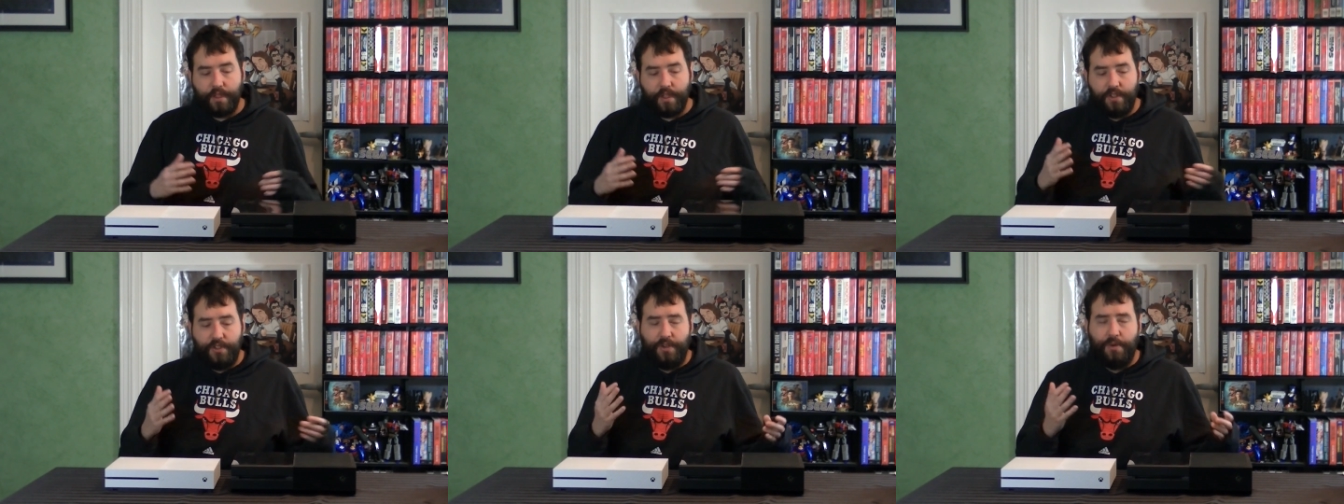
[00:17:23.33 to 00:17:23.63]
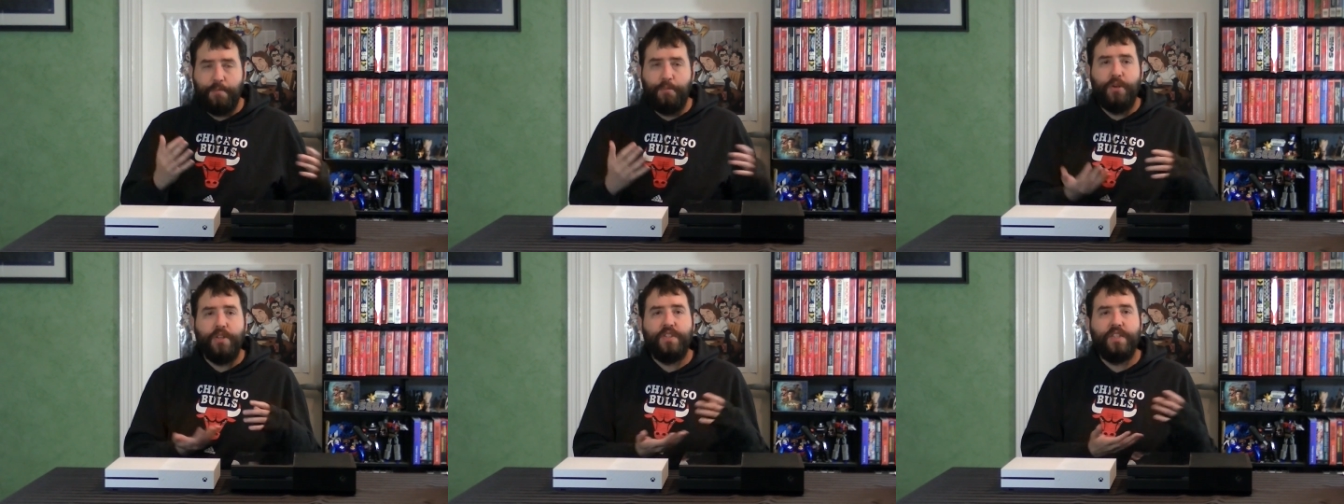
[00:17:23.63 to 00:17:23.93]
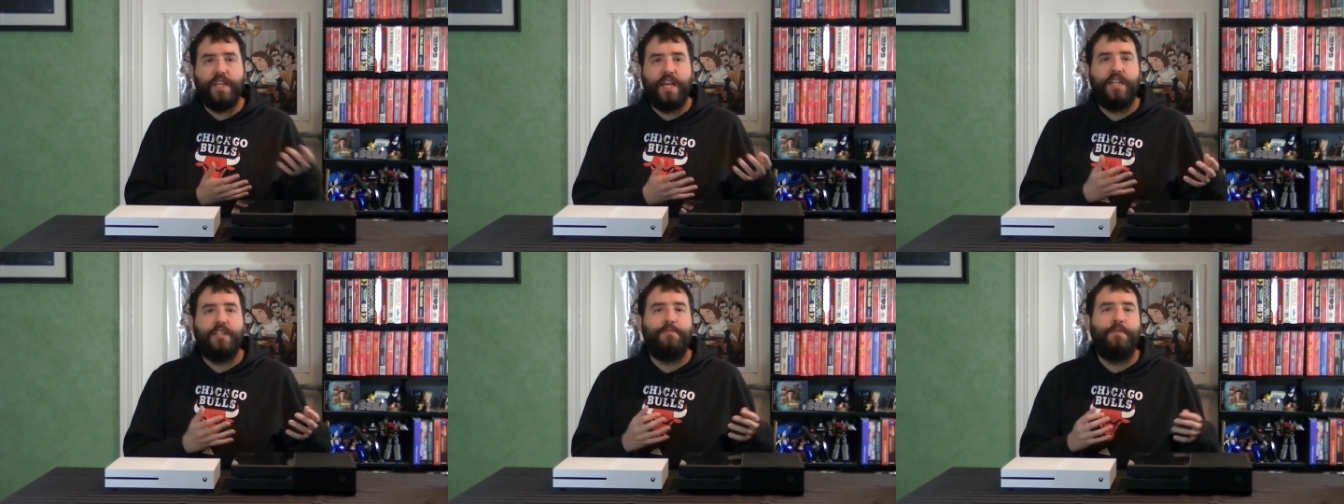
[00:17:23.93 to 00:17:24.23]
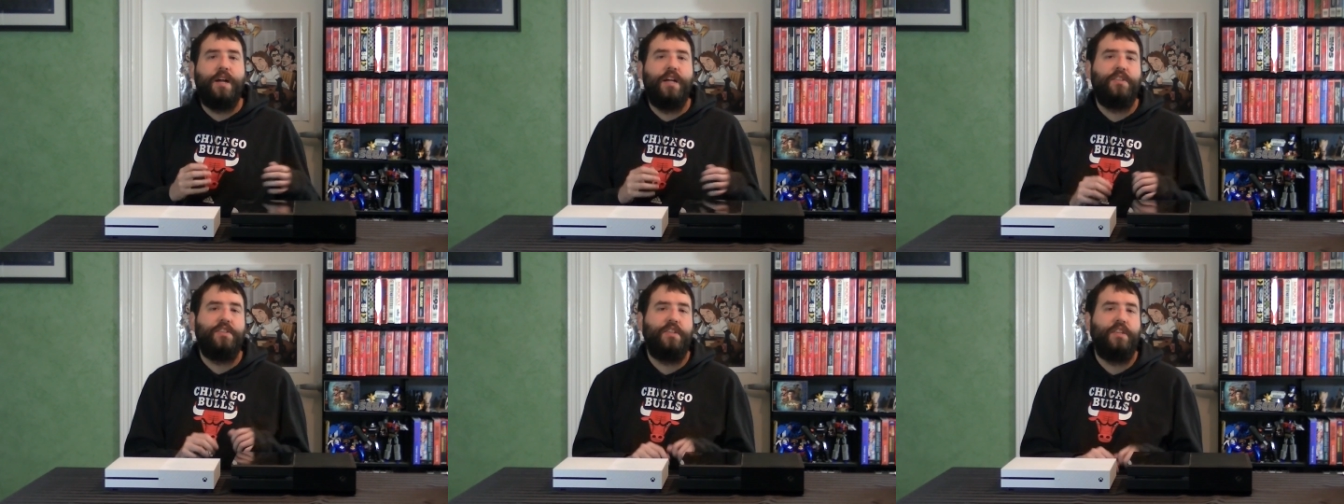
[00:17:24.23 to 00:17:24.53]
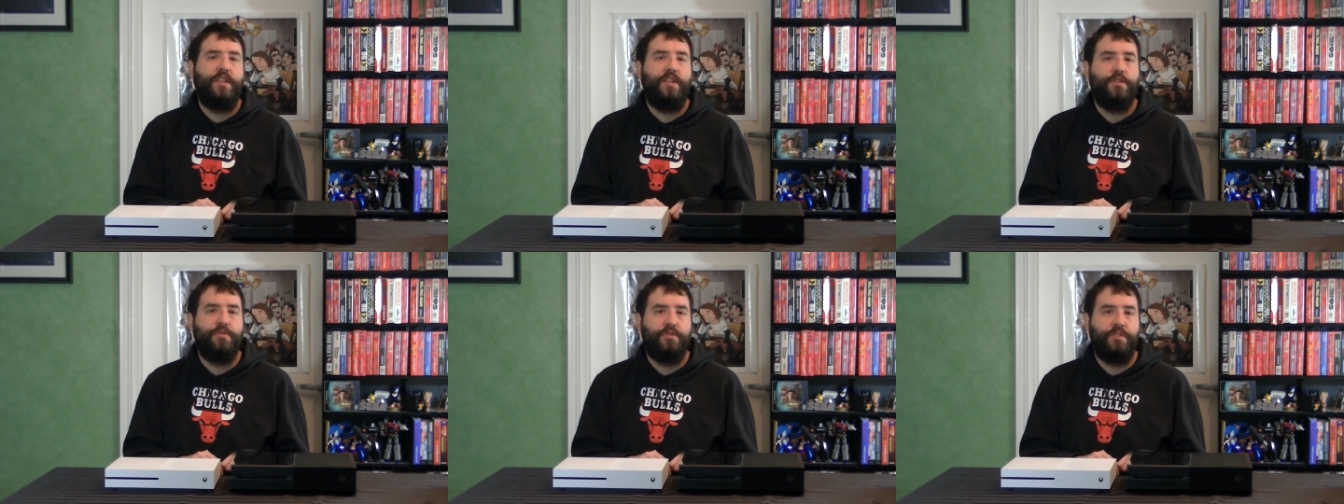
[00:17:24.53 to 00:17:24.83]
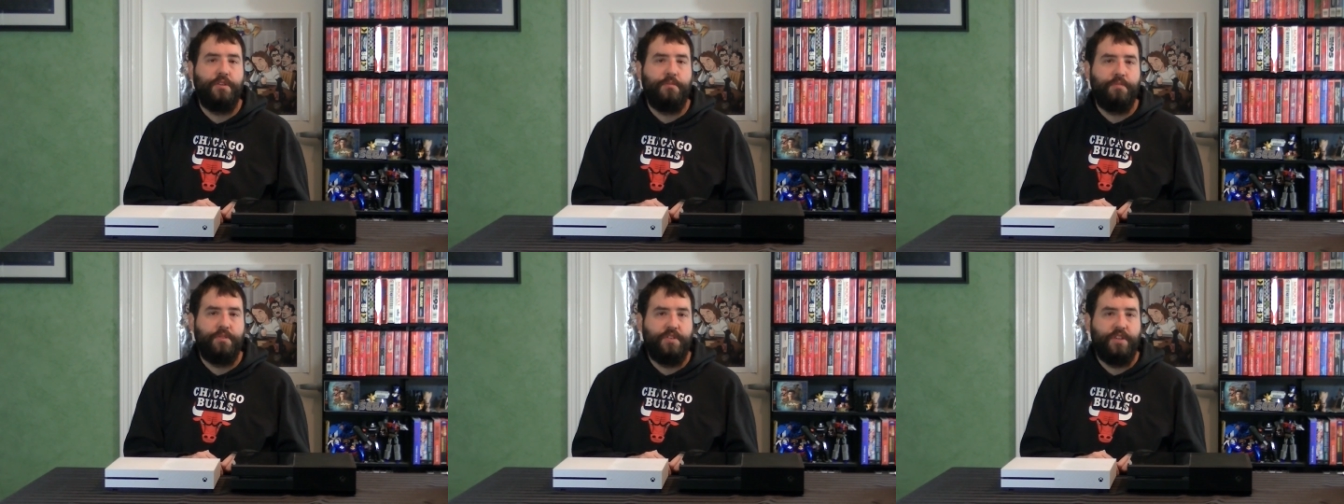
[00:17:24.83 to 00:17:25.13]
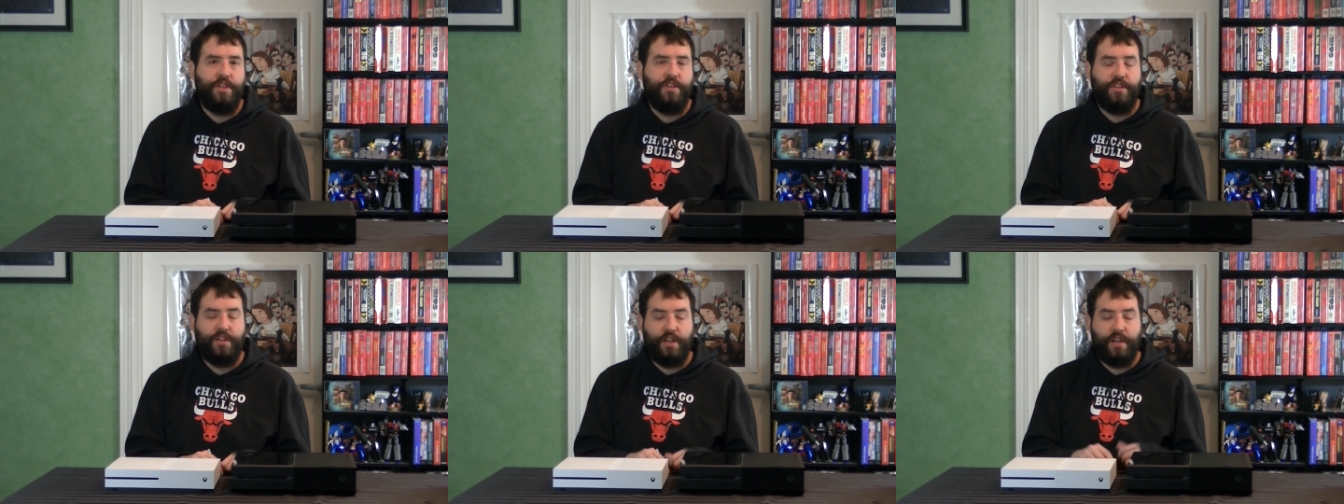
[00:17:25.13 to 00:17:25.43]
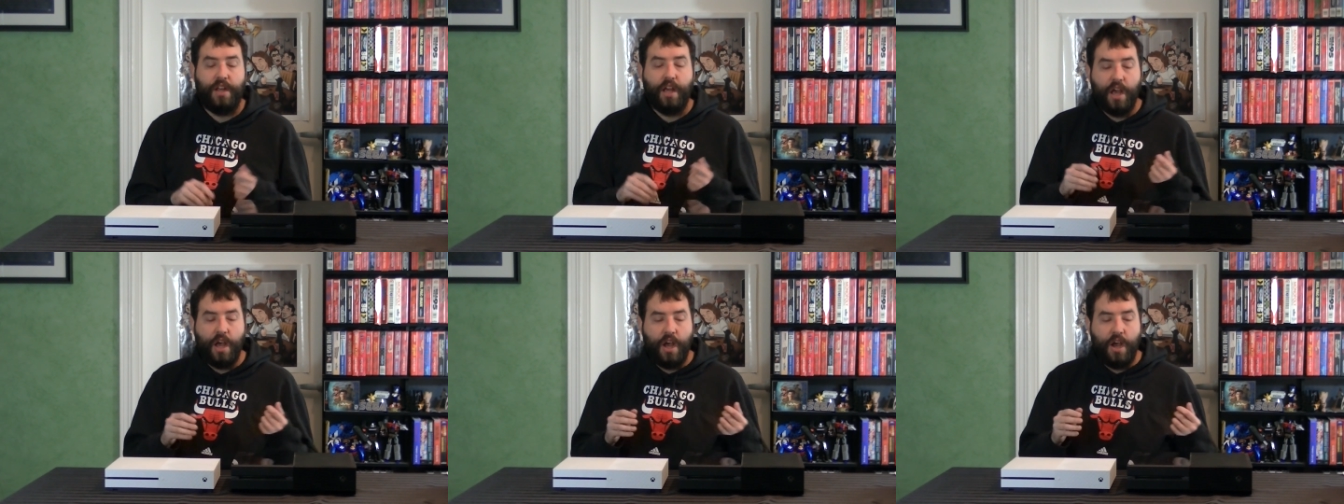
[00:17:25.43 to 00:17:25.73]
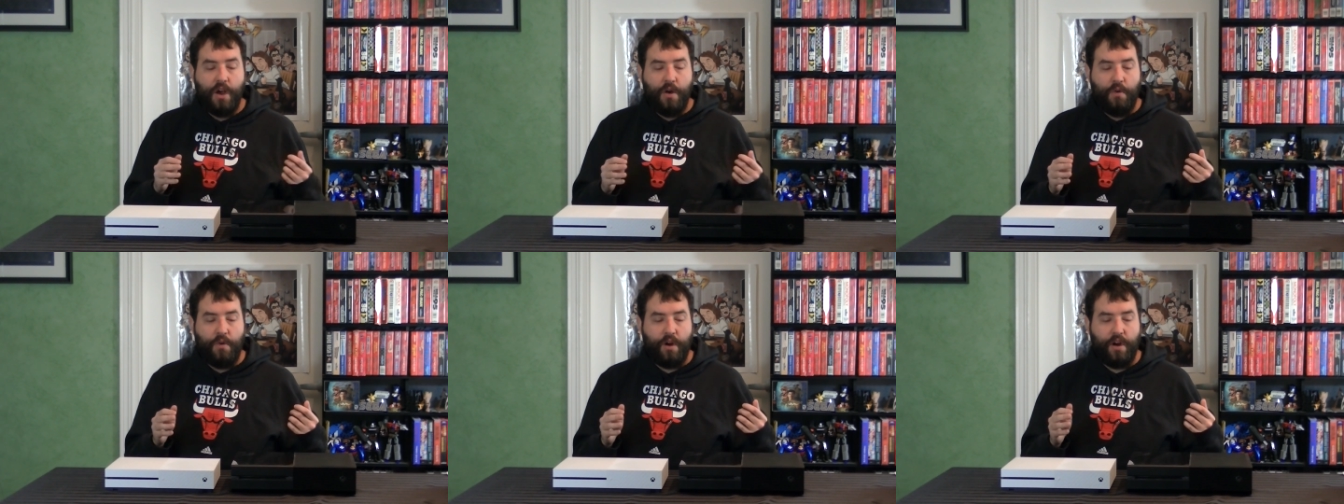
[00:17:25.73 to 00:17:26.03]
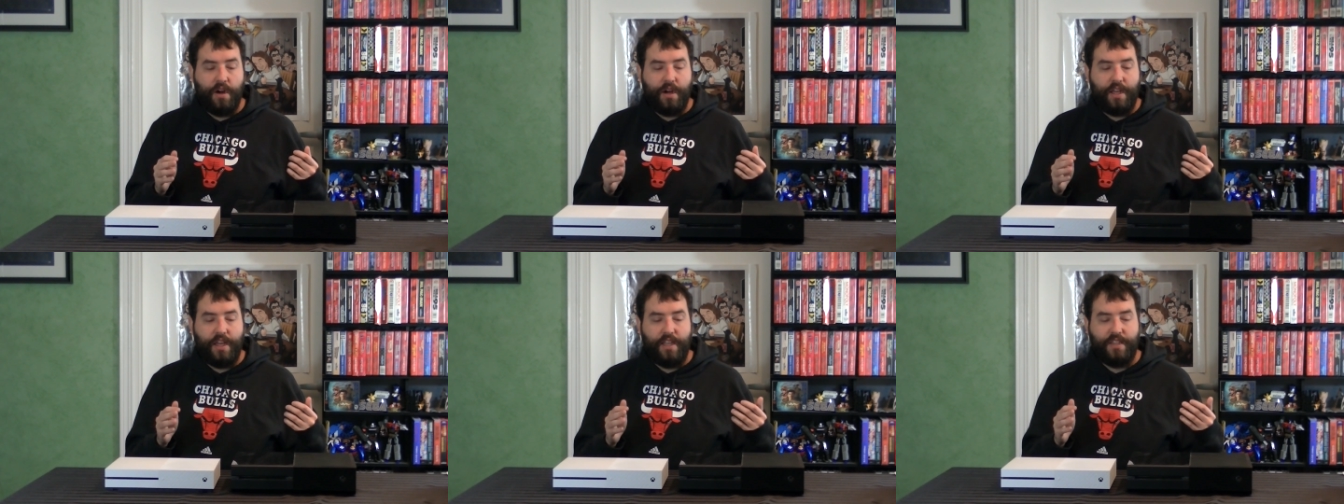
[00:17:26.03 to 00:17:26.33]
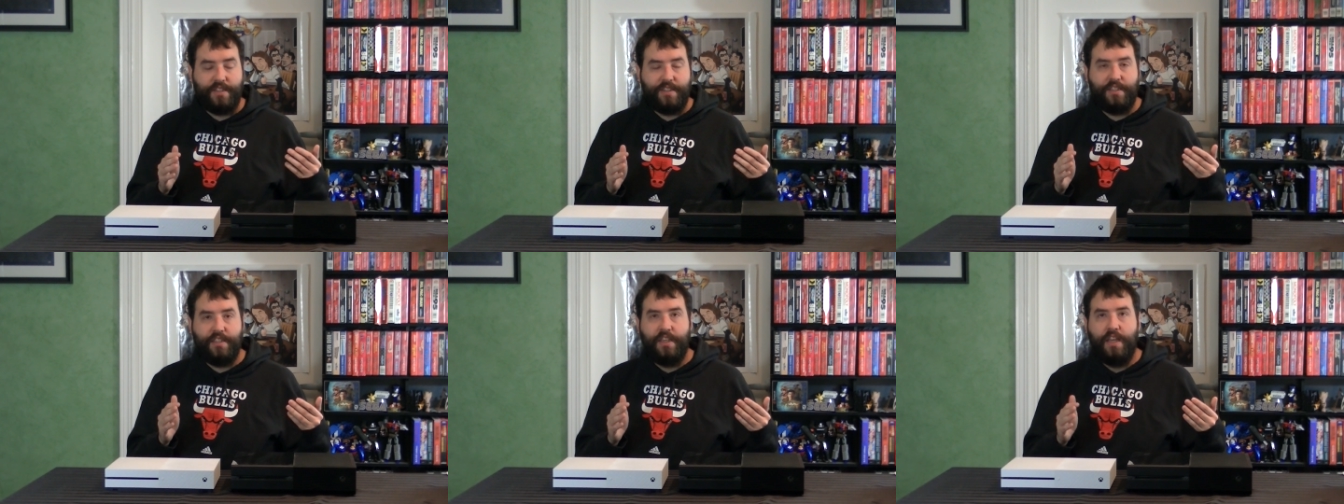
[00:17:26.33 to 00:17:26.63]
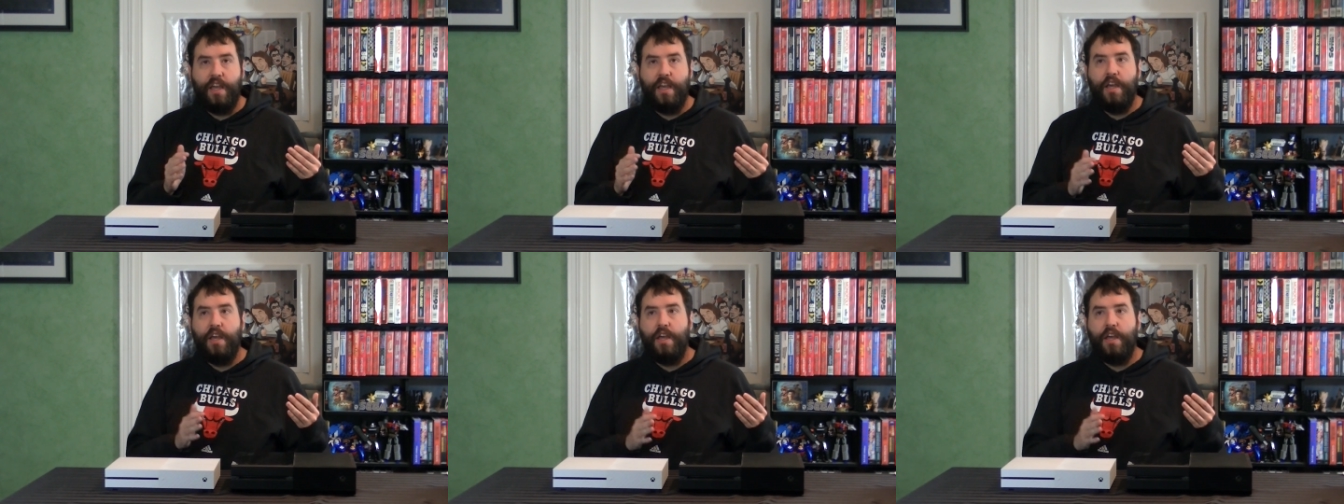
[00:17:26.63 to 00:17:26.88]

So it puts the Xbox in an interesting position where it's...